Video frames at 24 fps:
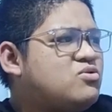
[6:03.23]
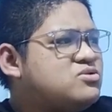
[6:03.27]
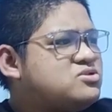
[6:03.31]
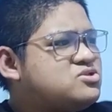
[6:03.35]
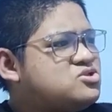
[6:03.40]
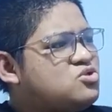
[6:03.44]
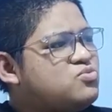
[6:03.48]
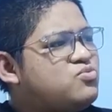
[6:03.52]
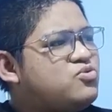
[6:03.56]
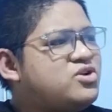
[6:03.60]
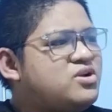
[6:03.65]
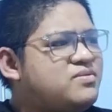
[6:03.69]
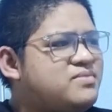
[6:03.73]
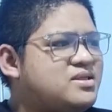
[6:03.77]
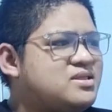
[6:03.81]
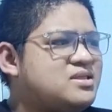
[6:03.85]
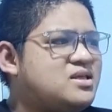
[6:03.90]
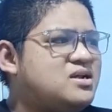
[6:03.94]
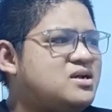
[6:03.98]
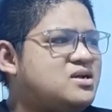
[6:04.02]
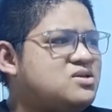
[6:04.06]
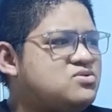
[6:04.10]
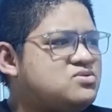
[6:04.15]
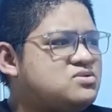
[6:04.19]
gusto mo
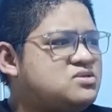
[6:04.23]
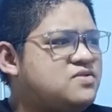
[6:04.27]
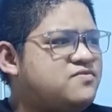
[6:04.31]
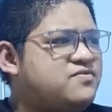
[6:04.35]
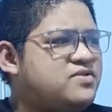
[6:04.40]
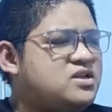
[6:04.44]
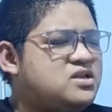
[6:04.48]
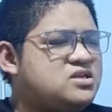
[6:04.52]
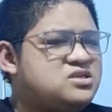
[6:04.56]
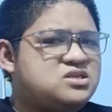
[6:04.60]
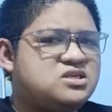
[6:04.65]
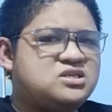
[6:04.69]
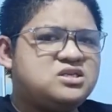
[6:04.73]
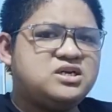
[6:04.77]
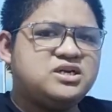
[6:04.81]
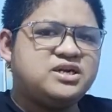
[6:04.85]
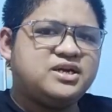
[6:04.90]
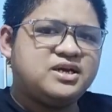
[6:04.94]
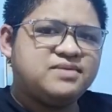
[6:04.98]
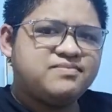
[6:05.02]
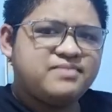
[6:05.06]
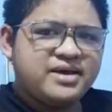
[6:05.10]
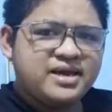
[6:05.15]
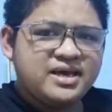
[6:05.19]
naman talaga yung civil
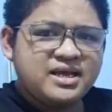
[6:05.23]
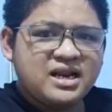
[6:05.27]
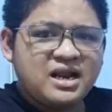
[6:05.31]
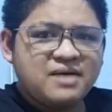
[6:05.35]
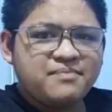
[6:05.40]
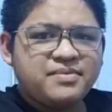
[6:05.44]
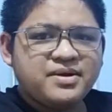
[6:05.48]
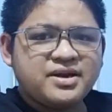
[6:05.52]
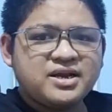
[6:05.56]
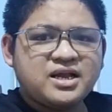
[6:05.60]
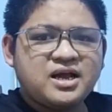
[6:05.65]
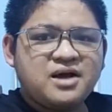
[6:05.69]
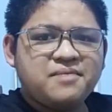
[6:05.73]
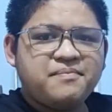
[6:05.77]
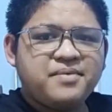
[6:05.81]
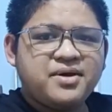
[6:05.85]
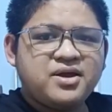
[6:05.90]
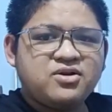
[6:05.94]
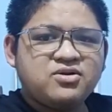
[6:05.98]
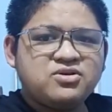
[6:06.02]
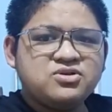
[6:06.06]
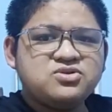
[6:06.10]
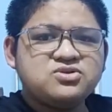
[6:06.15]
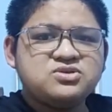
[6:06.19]
engineering, mahirapan ka,
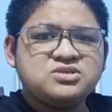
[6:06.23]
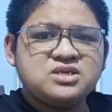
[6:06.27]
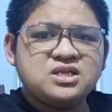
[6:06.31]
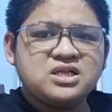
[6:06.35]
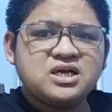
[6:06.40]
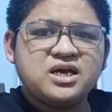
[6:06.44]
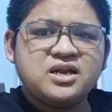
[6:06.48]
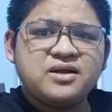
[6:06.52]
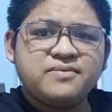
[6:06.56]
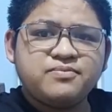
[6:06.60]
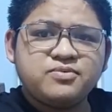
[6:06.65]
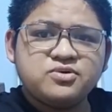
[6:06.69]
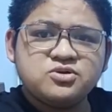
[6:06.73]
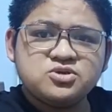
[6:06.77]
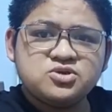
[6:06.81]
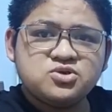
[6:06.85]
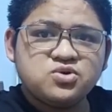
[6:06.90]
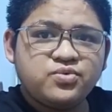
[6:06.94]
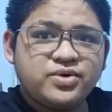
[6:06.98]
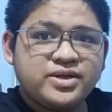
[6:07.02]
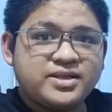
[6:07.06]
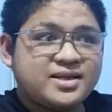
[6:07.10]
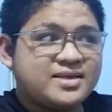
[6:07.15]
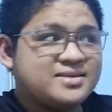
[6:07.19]
pero you still gotta
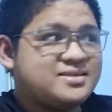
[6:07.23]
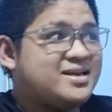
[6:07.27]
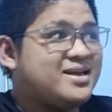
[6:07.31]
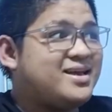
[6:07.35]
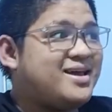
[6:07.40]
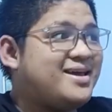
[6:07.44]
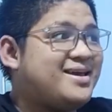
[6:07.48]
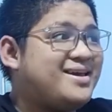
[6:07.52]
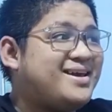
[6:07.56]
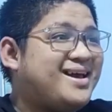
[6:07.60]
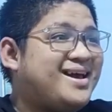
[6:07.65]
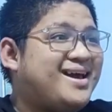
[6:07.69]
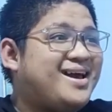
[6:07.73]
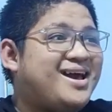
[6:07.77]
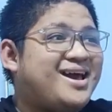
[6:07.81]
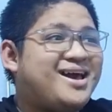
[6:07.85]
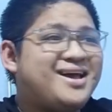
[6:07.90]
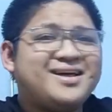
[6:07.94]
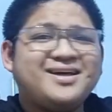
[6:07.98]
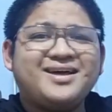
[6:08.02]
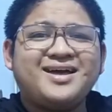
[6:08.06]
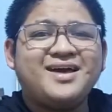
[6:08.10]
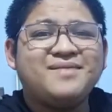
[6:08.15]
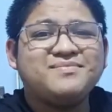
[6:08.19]
pursue it. Kasi,
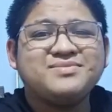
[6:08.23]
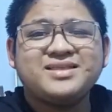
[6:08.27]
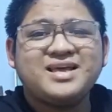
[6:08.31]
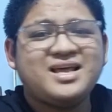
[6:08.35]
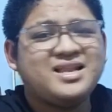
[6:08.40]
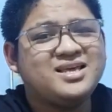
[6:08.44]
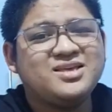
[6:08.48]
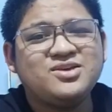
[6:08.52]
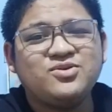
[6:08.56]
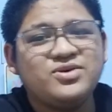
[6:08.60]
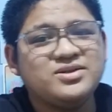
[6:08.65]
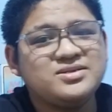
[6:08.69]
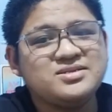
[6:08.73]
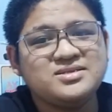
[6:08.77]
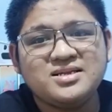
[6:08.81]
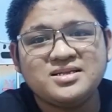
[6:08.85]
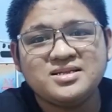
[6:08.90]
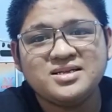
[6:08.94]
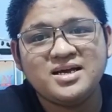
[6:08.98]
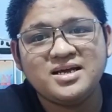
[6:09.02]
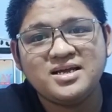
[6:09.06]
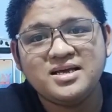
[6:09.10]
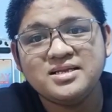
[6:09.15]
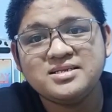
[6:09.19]
I'm telling you,
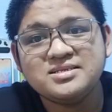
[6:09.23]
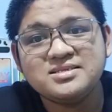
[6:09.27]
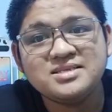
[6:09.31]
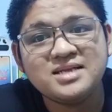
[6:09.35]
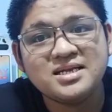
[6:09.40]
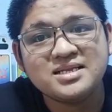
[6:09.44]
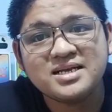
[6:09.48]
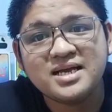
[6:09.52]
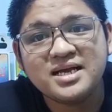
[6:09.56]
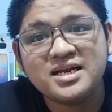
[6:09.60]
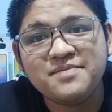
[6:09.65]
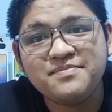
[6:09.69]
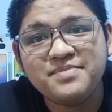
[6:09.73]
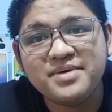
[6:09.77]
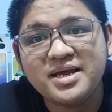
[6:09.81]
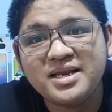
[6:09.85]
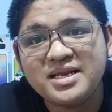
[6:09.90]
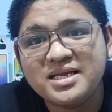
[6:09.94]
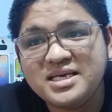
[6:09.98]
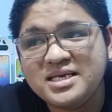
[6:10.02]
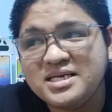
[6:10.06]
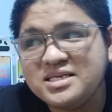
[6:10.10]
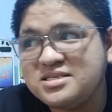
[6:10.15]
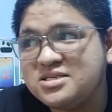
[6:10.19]
it's not gonna be
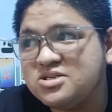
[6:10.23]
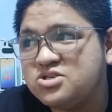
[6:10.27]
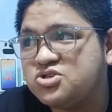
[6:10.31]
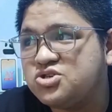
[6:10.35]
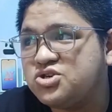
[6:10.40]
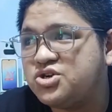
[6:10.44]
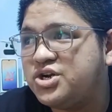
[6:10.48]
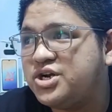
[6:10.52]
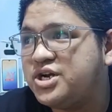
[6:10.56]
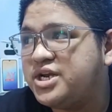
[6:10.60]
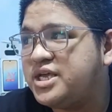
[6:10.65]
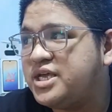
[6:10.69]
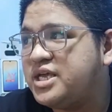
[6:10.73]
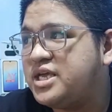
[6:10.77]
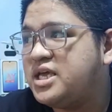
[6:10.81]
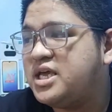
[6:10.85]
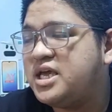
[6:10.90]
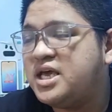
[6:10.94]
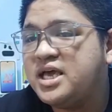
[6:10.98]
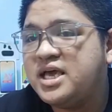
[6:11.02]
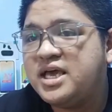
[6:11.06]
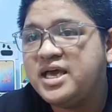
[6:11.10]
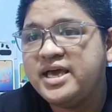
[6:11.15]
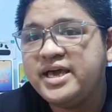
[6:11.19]
an easy journey.
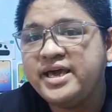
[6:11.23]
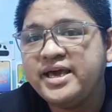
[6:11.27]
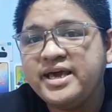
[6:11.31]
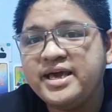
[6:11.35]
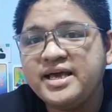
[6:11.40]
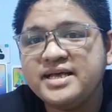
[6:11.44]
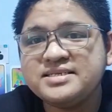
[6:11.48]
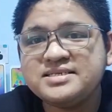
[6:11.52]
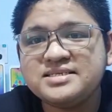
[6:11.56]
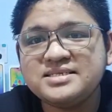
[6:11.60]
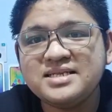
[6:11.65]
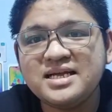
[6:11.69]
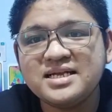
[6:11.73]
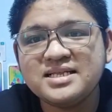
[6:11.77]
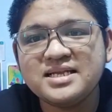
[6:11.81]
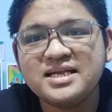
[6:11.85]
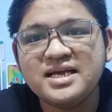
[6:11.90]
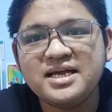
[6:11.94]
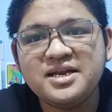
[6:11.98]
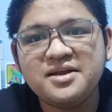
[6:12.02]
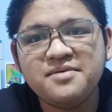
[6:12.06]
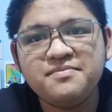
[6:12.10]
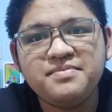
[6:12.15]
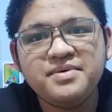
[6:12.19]
It's not
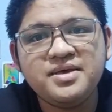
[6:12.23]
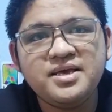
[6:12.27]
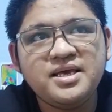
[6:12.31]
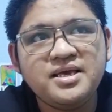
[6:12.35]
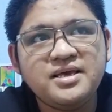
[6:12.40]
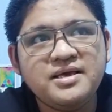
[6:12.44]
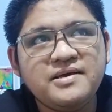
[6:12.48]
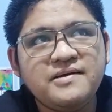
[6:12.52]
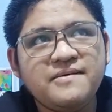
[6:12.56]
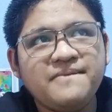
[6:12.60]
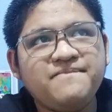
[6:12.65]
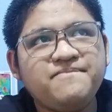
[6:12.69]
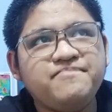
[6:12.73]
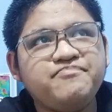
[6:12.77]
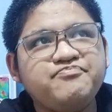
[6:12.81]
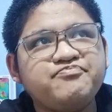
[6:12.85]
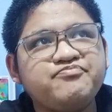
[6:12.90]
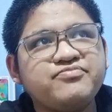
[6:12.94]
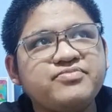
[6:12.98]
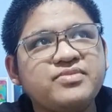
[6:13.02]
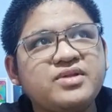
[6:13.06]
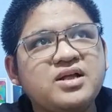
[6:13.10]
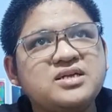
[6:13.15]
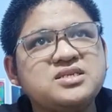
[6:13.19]
gonna be
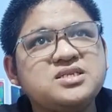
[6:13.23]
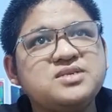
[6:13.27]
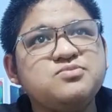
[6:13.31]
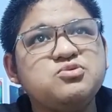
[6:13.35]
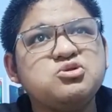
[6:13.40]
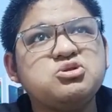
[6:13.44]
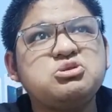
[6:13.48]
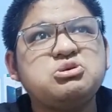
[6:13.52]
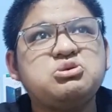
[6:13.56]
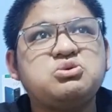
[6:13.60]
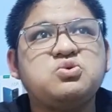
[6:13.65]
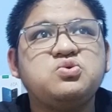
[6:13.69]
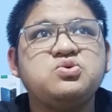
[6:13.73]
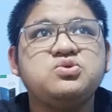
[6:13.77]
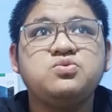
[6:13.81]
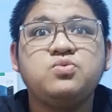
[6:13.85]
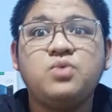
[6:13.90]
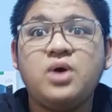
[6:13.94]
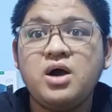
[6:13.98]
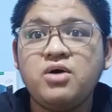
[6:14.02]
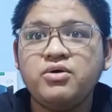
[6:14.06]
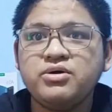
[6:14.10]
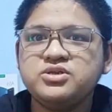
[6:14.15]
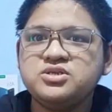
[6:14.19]
a smooth road.
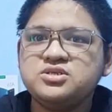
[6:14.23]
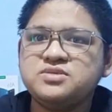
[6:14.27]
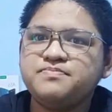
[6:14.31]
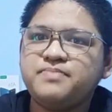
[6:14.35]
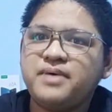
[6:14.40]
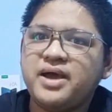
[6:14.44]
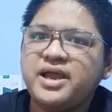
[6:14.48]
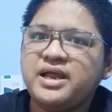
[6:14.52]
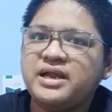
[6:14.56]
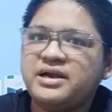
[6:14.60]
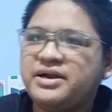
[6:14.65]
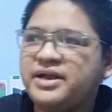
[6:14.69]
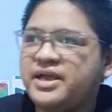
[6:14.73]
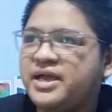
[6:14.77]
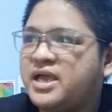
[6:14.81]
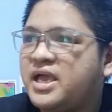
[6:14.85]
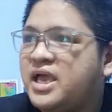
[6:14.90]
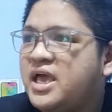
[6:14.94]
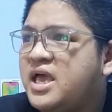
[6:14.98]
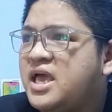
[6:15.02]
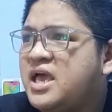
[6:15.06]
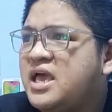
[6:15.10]
Wow, inspiring.